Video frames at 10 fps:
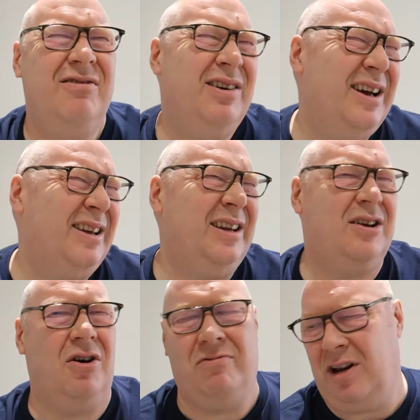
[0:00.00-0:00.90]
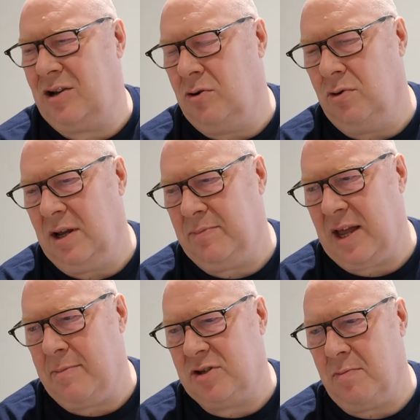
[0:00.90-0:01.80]
Well, you can't really call Lib
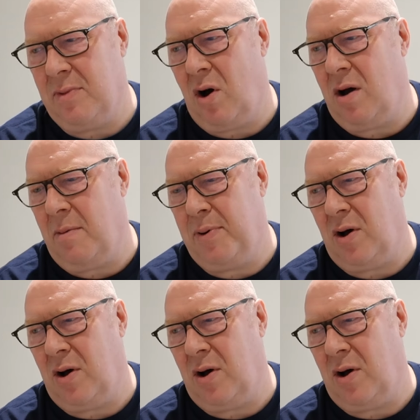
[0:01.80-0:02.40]
Dems a